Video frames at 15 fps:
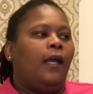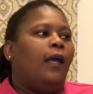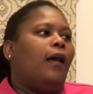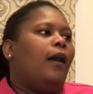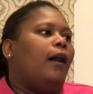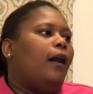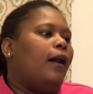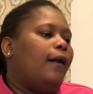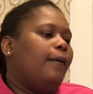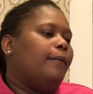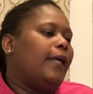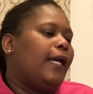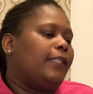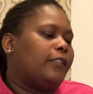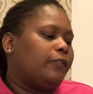Um,
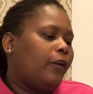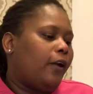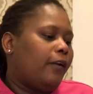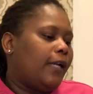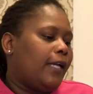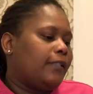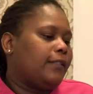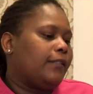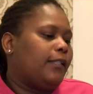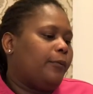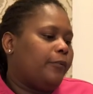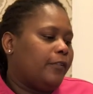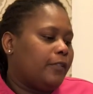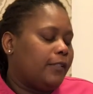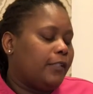as far as the
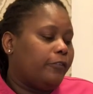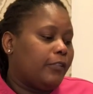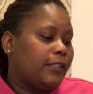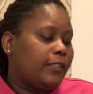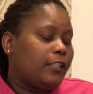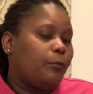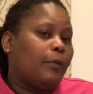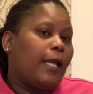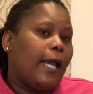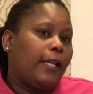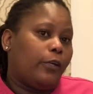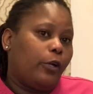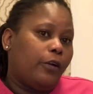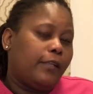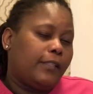different the different
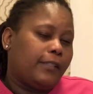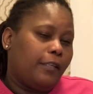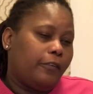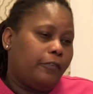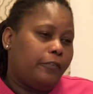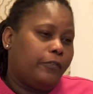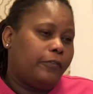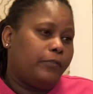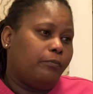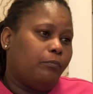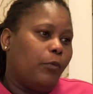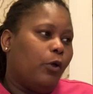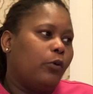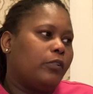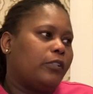subcategories that
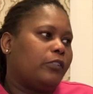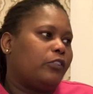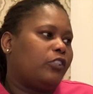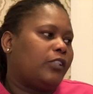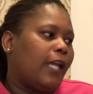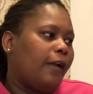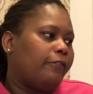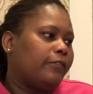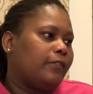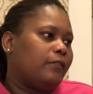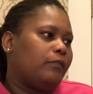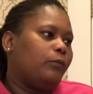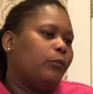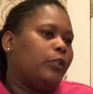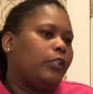most
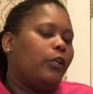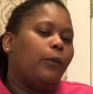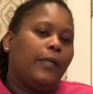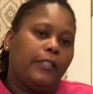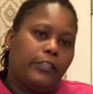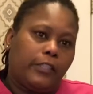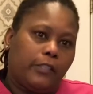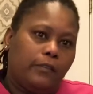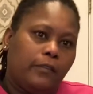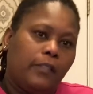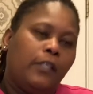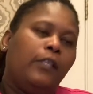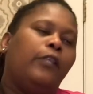chefs would go into.